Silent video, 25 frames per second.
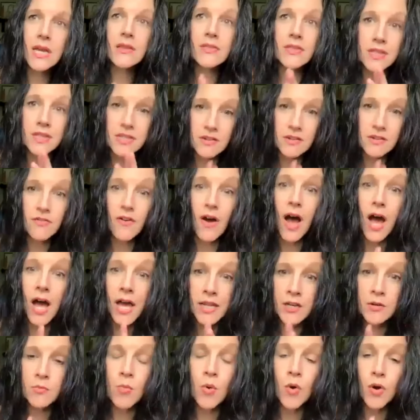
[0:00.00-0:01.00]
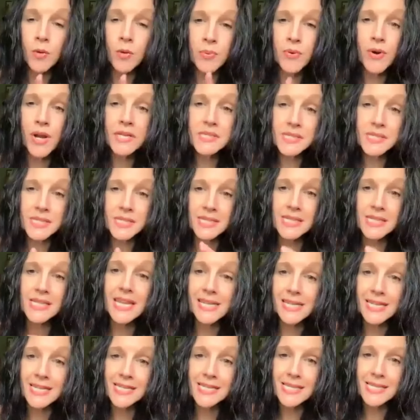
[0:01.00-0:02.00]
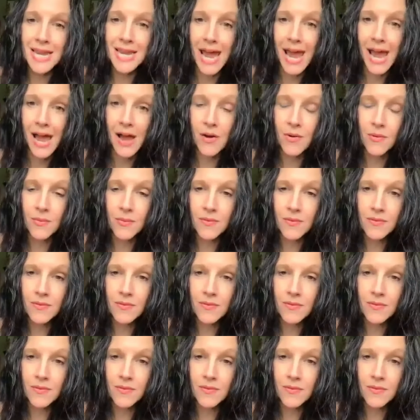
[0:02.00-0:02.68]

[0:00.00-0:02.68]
the divine more present in its now.